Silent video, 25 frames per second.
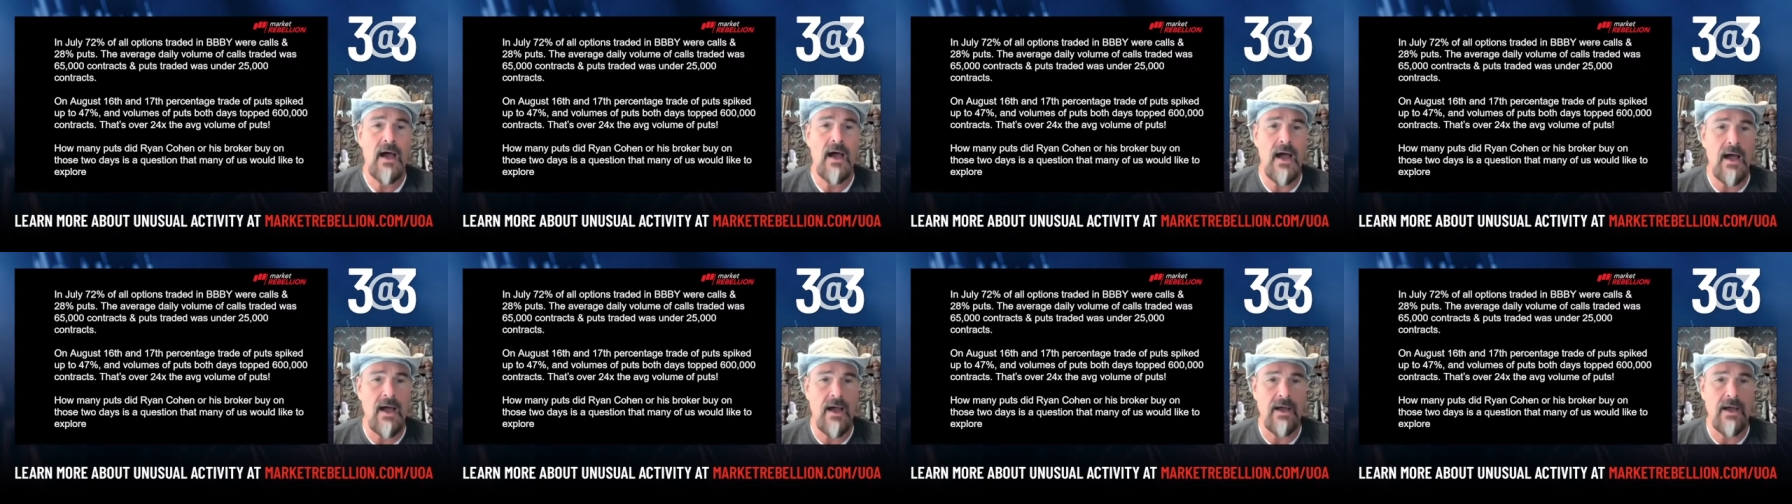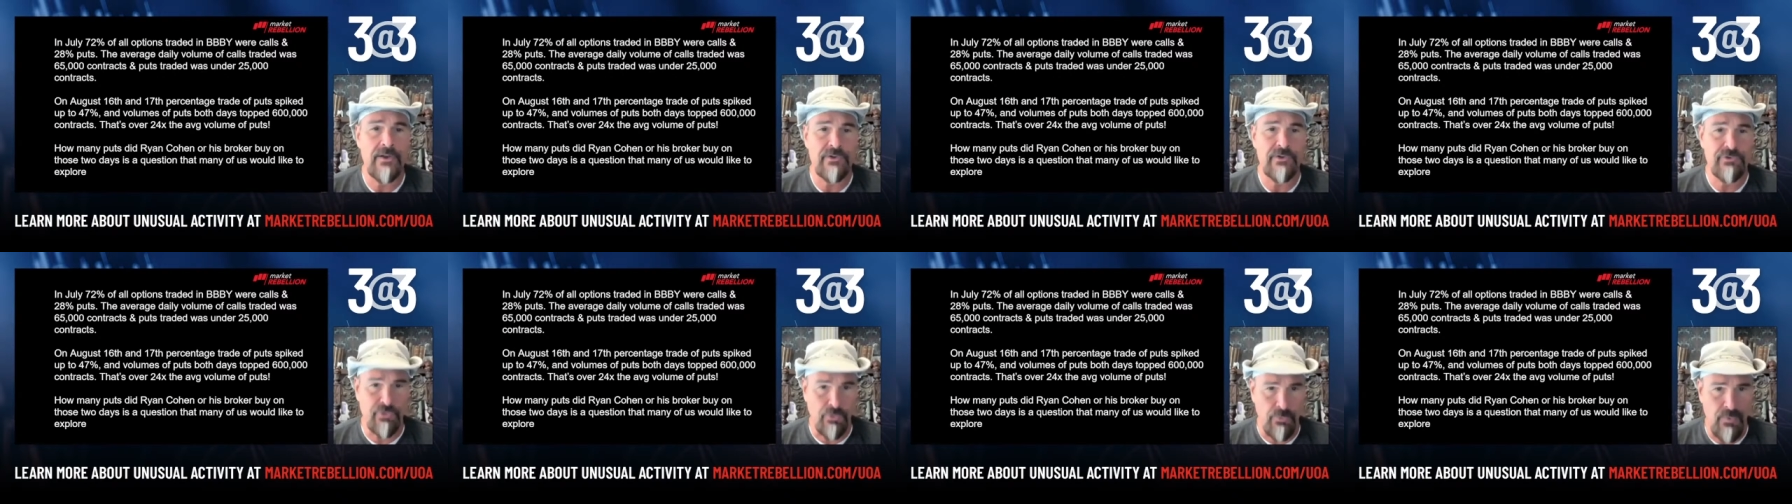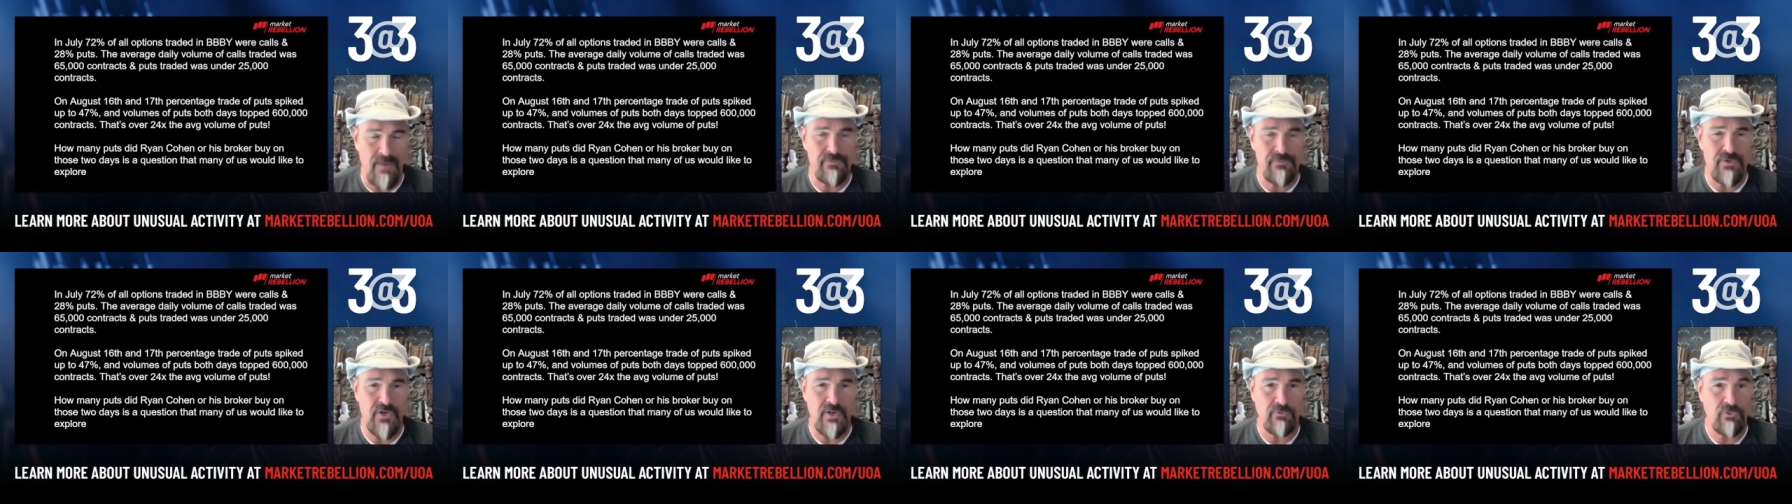uh,
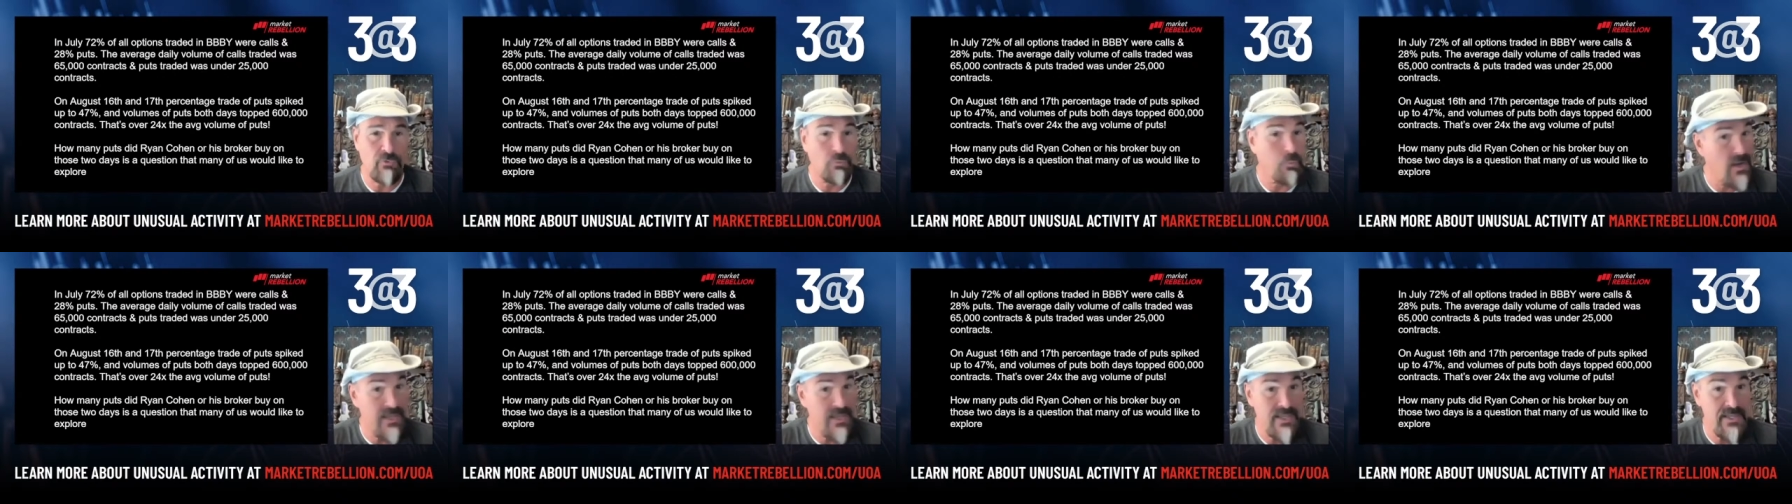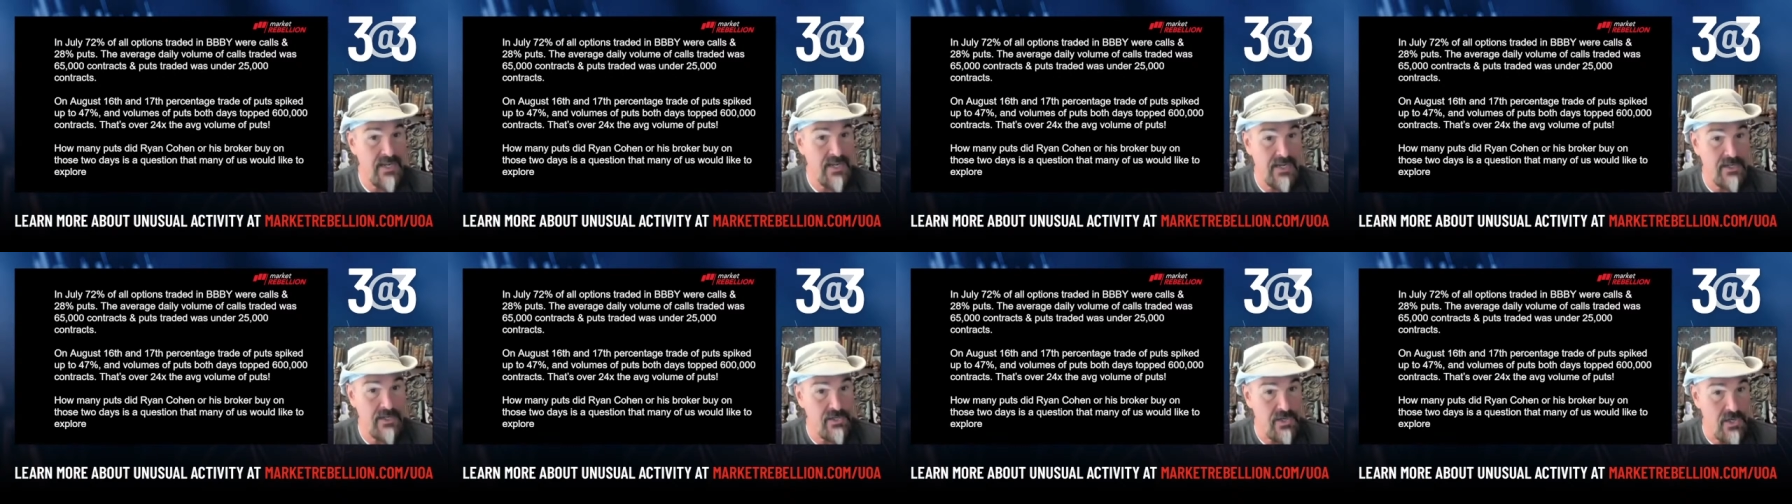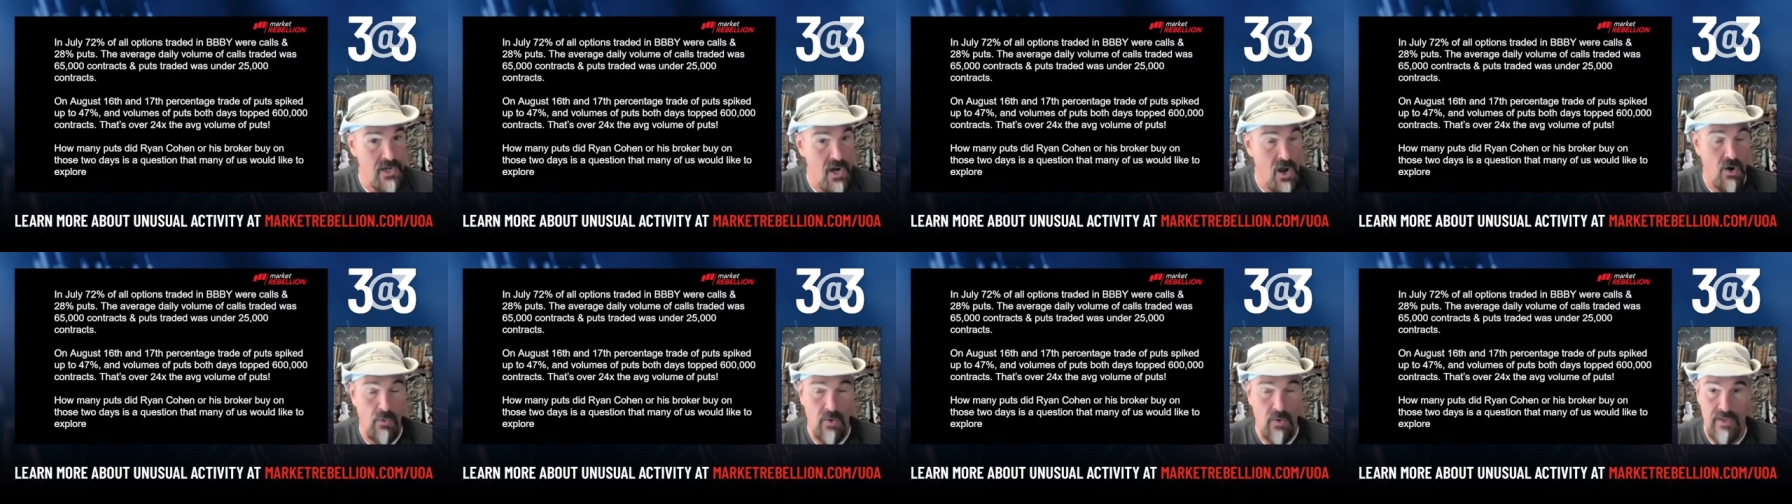derivatives, what you need to
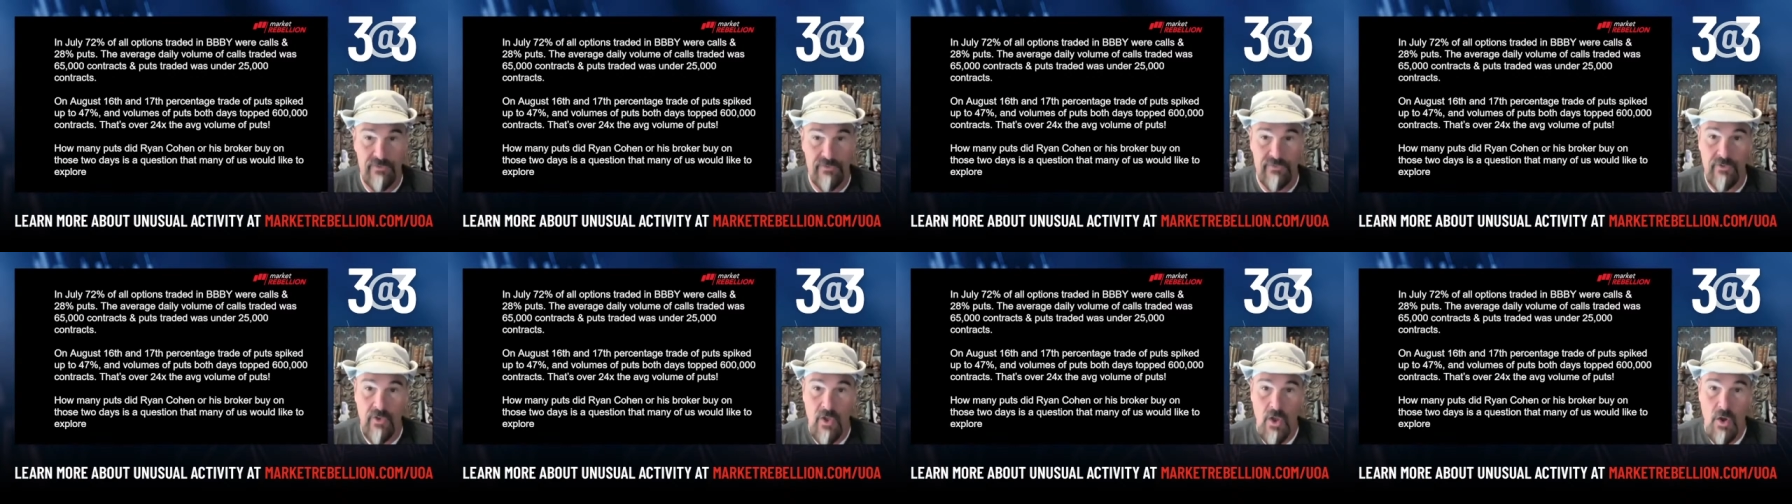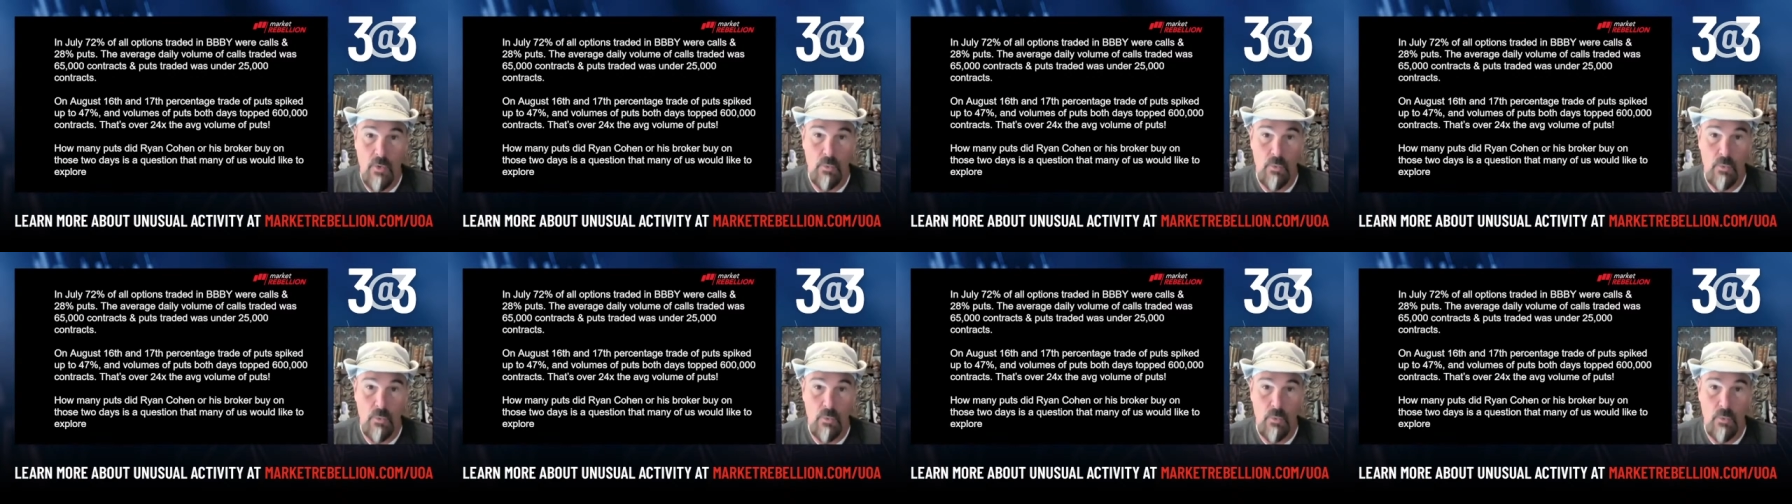know is